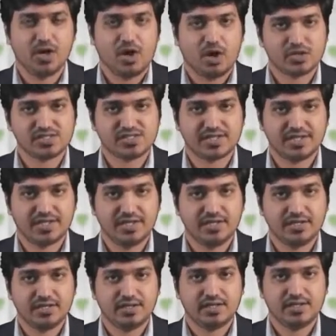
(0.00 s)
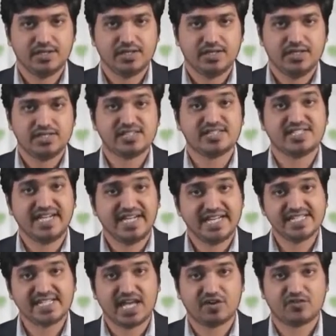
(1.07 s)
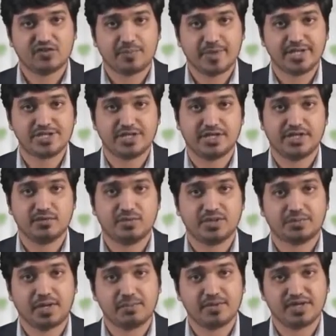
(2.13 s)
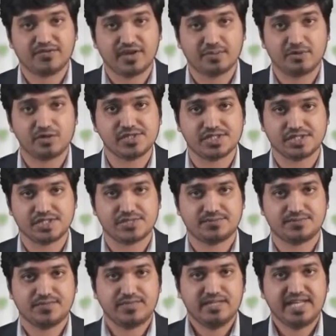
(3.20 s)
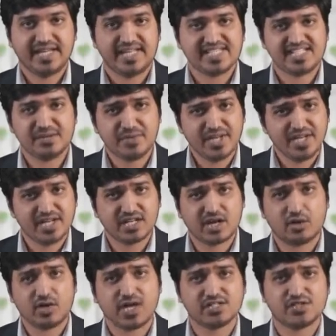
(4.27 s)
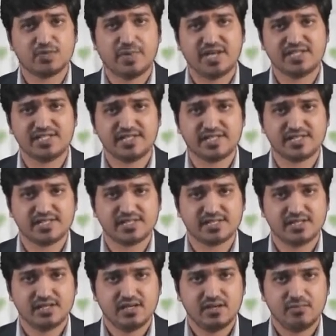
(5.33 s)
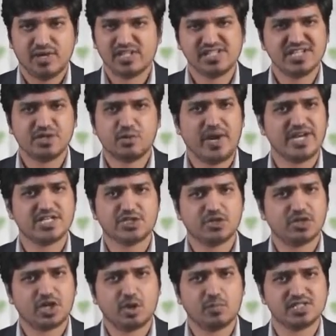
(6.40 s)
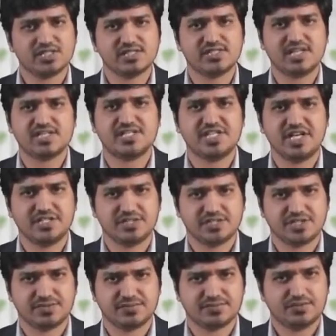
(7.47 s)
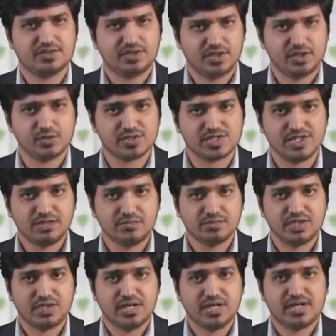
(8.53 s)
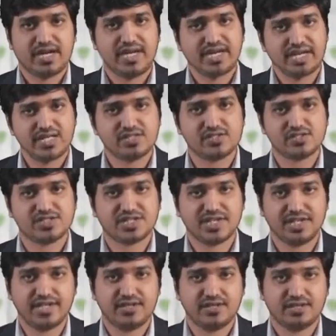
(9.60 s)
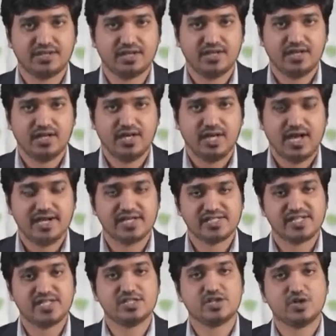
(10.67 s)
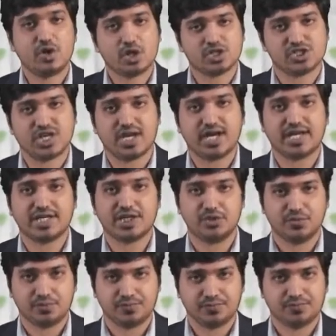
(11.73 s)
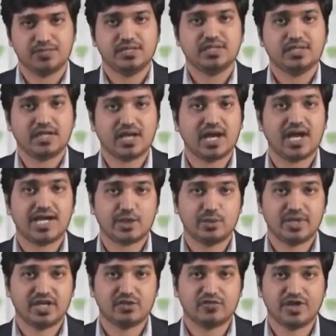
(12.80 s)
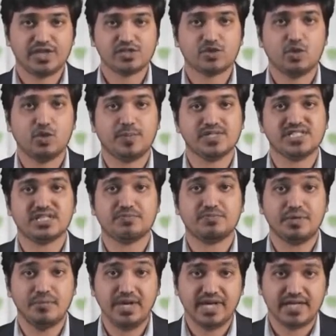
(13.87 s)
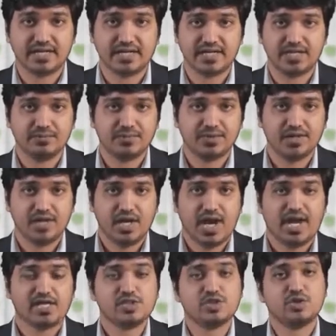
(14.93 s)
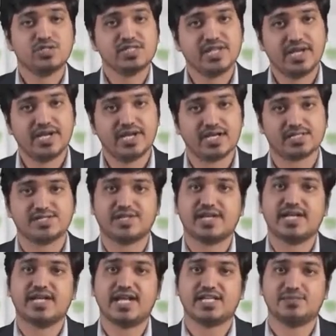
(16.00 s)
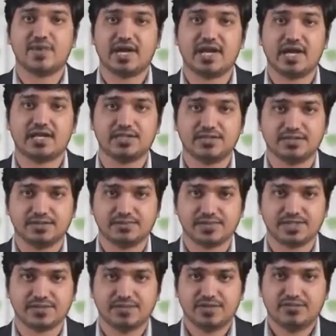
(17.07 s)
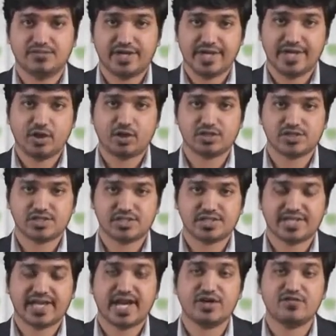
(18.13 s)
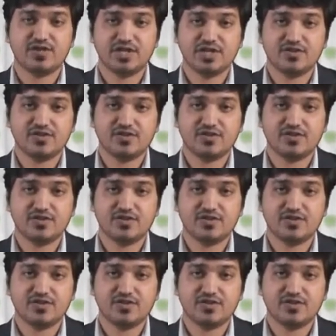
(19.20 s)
On screen is a CT scan of a patient with pulmonary fibrosis. They can see many ground glass opacities but isn't quite sure how much this has changed. The user right-clicks on screen and decides to launch Lung IQ. The Lung IQ interface opens up immediately and shows the areas recognized by our algorithms. The radiologist carefully